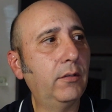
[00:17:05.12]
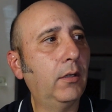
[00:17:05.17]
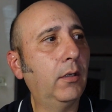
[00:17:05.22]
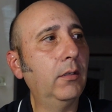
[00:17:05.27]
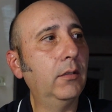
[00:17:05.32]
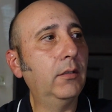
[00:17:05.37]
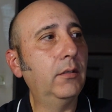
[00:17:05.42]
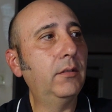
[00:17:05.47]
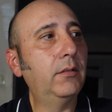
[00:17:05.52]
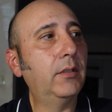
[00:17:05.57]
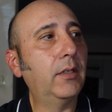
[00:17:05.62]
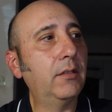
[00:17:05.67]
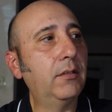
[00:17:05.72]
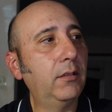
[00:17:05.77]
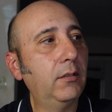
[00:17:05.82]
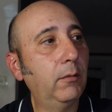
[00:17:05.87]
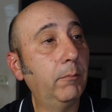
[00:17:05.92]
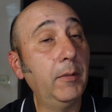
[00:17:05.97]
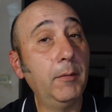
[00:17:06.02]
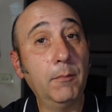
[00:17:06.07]
so it's a
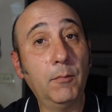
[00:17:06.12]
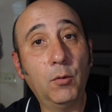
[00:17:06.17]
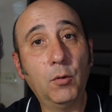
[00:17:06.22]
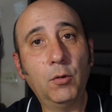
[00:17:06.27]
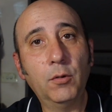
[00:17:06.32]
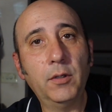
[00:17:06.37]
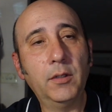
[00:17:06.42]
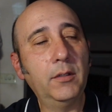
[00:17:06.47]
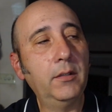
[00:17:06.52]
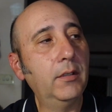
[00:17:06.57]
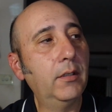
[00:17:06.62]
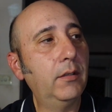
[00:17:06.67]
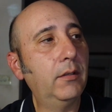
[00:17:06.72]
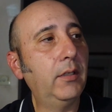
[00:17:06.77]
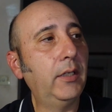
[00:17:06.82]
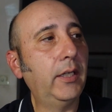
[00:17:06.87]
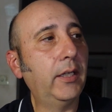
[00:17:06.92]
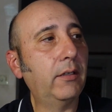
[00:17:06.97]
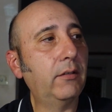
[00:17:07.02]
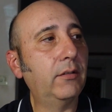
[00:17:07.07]
little bit more than the
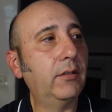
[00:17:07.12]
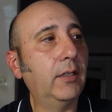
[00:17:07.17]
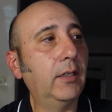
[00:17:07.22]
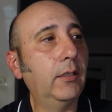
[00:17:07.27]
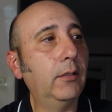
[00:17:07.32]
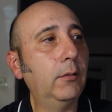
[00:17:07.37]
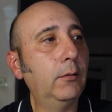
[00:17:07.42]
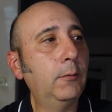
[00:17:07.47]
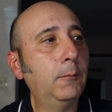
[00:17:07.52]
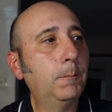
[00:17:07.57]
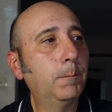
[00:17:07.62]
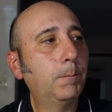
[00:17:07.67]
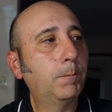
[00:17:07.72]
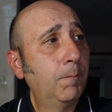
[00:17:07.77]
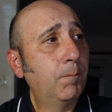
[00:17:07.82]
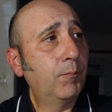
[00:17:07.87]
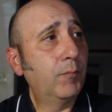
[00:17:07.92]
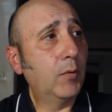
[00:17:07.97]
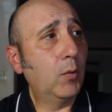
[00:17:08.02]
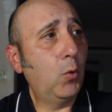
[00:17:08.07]
DxO.
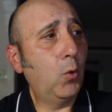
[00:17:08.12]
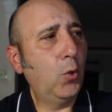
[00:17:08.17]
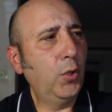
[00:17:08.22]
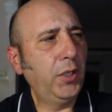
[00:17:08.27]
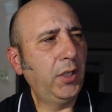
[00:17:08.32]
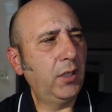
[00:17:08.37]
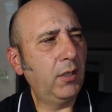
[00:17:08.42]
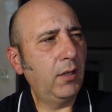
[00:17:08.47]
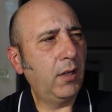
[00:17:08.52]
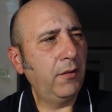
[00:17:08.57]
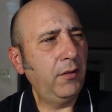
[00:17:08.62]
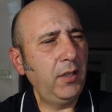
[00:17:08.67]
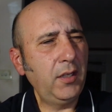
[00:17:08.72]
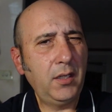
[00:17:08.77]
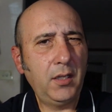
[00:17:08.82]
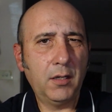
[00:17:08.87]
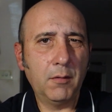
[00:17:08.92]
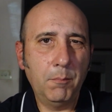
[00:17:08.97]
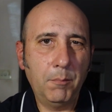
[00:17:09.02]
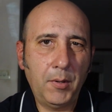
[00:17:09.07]
Or you can, I think
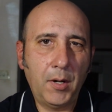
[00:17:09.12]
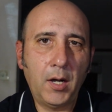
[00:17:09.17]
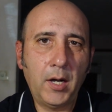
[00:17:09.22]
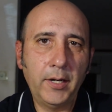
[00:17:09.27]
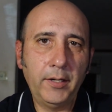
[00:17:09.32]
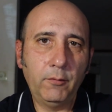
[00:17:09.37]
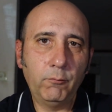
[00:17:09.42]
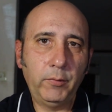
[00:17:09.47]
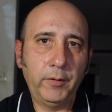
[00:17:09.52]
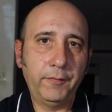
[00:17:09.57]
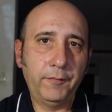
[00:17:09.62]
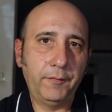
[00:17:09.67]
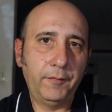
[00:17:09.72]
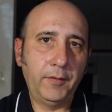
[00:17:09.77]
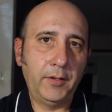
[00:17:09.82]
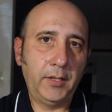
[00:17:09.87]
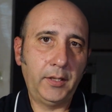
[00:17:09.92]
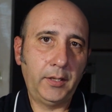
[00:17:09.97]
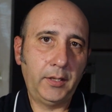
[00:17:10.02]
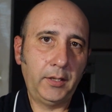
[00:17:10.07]
you can buy it with
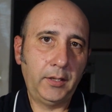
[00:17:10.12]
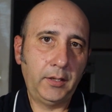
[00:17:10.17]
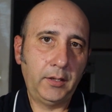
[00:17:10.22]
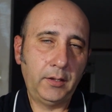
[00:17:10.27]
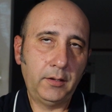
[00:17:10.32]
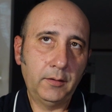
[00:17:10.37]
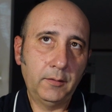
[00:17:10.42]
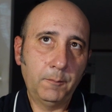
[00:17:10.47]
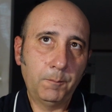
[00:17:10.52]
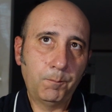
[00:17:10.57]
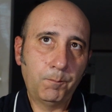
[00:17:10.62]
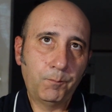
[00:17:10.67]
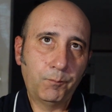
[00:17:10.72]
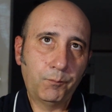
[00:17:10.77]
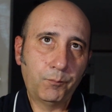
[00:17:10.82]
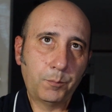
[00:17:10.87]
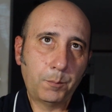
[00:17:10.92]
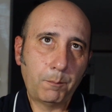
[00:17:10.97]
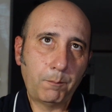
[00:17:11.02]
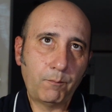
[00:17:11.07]
the
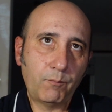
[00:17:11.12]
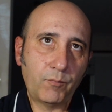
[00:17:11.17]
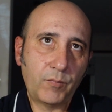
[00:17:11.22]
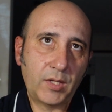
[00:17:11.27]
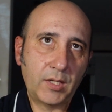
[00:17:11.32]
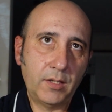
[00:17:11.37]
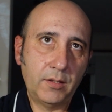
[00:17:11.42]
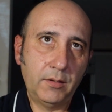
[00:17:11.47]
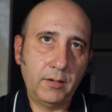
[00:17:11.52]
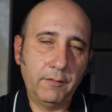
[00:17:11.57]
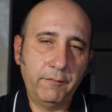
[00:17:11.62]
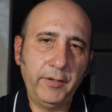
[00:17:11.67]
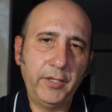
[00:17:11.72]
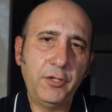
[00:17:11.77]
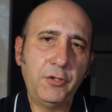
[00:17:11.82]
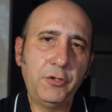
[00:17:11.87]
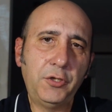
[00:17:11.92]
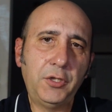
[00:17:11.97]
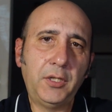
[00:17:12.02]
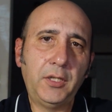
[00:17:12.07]

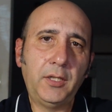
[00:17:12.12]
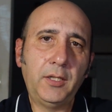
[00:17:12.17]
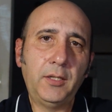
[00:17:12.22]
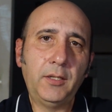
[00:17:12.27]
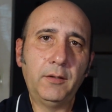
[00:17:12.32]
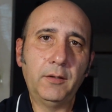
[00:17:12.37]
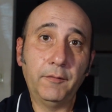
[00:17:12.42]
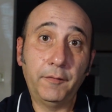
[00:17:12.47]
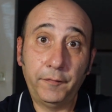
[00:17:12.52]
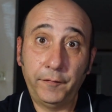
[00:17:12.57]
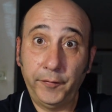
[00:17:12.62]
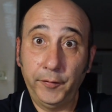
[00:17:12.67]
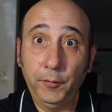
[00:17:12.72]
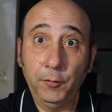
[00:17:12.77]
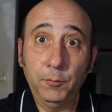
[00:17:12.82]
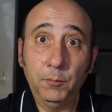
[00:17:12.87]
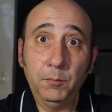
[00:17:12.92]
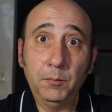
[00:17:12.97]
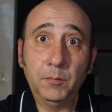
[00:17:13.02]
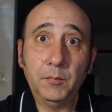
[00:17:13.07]
DaVinci, the
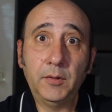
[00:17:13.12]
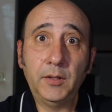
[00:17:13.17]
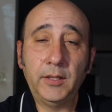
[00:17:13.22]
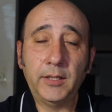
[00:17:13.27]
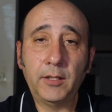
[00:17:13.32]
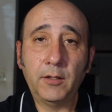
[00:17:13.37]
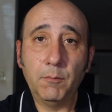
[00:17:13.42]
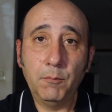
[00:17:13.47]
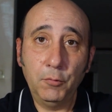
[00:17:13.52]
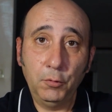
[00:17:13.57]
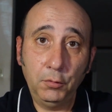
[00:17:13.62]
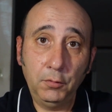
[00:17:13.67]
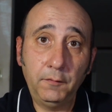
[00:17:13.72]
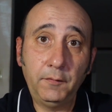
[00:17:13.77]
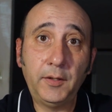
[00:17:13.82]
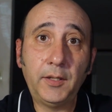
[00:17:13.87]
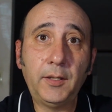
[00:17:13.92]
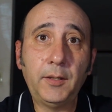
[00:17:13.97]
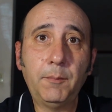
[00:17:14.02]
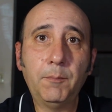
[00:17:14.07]
film, the
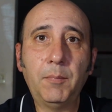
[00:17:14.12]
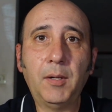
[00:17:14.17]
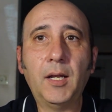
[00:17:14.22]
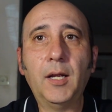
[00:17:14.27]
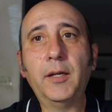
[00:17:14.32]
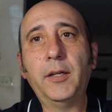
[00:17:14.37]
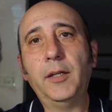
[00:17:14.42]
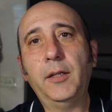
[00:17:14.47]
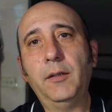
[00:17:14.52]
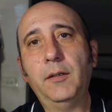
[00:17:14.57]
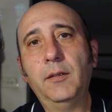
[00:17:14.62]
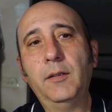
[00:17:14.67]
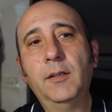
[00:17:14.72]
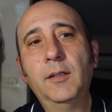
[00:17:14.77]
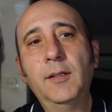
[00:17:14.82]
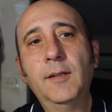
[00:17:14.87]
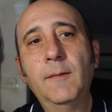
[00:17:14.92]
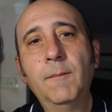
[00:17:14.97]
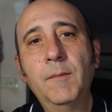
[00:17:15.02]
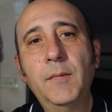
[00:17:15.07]
movie plugin
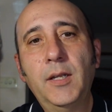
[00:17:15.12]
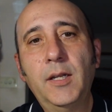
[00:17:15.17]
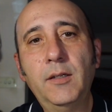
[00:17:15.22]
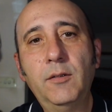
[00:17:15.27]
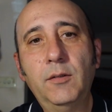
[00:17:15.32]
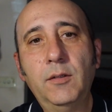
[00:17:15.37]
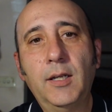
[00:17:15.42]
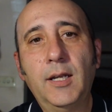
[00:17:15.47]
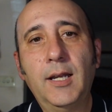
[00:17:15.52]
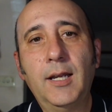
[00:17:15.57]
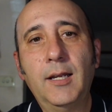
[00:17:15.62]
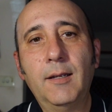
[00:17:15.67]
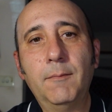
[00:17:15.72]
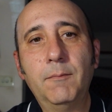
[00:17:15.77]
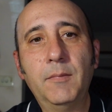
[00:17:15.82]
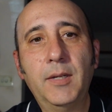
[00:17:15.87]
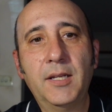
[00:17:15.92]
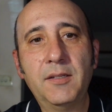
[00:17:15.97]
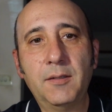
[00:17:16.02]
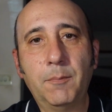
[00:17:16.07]
as
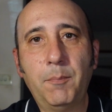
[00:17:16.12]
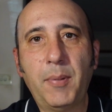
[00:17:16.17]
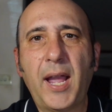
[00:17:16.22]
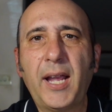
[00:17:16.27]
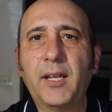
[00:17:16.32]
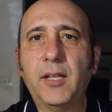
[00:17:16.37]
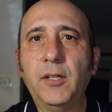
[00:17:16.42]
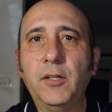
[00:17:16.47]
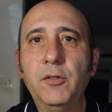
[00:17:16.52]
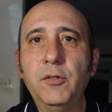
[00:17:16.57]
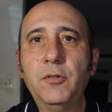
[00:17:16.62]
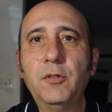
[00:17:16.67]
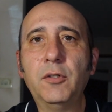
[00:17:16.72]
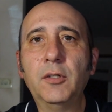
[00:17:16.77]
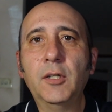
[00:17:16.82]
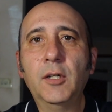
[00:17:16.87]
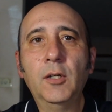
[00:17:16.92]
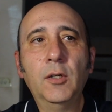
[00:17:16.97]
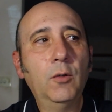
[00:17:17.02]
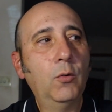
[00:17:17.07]
a package.
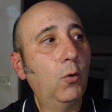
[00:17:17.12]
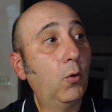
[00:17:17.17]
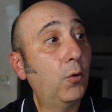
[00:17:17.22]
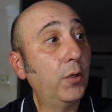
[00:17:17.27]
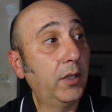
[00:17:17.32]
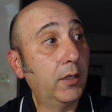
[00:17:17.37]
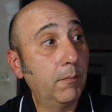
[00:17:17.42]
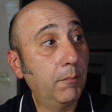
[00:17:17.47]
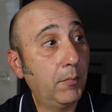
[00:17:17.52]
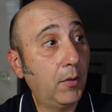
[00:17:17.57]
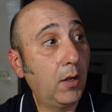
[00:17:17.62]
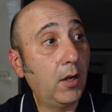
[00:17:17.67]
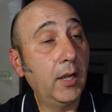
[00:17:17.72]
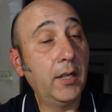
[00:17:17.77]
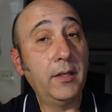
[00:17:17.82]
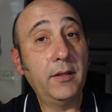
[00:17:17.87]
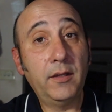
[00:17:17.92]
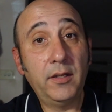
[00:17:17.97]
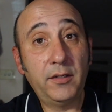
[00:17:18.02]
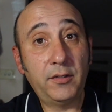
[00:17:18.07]
Or you can
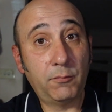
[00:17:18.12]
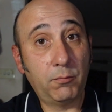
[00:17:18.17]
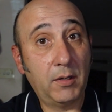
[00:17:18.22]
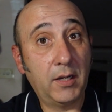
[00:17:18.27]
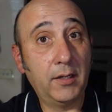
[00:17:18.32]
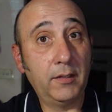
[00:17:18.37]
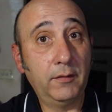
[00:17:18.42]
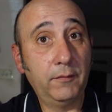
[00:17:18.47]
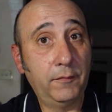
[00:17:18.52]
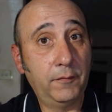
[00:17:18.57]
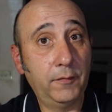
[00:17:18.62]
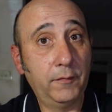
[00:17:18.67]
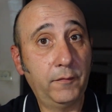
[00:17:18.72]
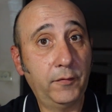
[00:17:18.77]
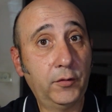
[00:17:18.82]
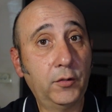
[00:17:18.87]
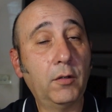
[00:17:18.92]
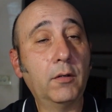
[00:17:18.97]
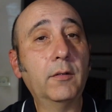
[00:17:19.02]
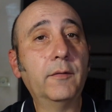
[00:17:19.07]
buy this one for
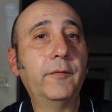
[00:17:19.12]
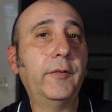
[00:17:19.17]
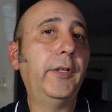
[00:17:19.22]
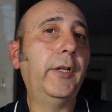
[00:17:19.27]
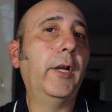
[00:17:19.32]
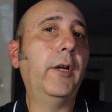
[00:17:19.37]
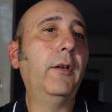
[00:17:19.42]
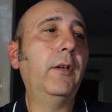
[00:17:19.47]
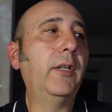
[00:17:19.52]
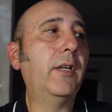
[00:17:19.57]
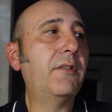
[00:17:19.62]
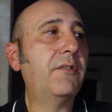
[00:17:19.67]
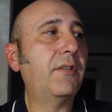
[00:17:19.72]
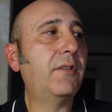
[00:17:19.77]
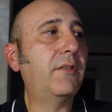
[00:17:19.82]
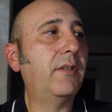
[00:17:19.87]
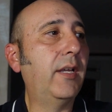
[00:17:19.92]
photography only as